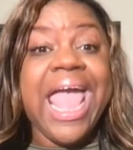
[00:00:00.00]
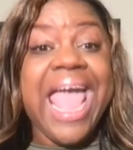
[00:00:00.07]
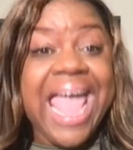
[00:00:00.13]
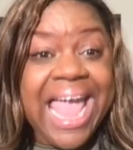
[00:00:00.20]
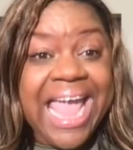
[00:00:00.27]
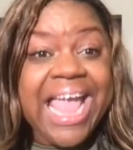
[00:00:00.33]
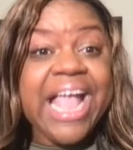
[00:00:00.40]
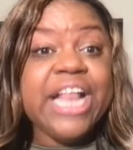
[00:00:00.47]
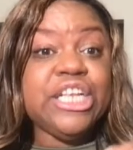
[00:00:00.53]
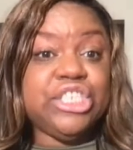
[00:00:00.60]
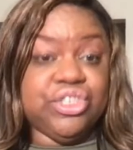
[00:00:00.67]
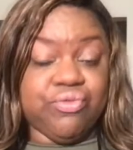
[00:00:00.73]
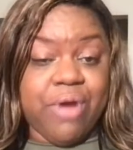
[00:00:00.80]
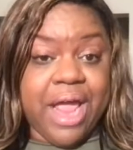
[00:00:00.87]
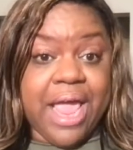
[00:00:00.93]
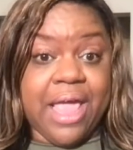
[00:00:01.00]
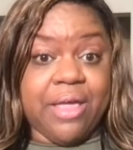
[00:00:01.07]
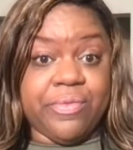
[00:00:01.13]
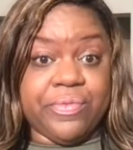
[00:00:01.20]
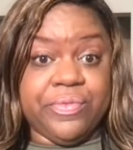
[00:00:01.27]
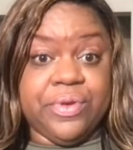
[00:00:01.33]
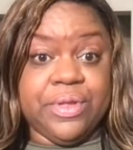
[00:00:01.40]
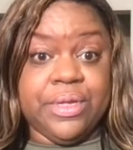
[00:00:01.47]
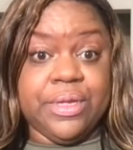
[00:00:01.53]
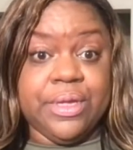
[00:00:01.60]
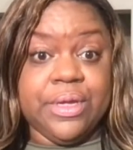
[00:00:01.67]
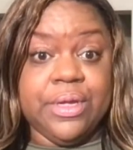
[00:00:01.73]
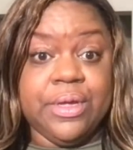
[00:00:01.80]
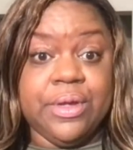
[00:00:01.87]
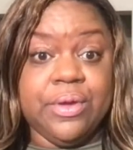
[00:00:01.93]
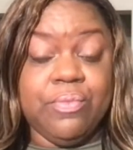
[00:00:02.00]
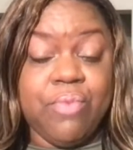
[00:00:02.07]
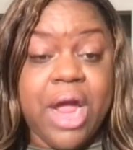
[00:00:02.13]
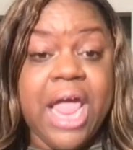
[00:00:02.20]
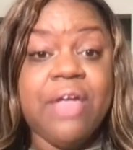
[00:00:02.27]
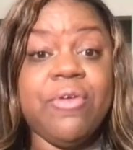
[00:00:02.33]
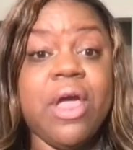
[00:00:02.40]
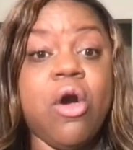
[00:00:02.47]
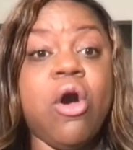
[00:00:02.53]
and draft, right?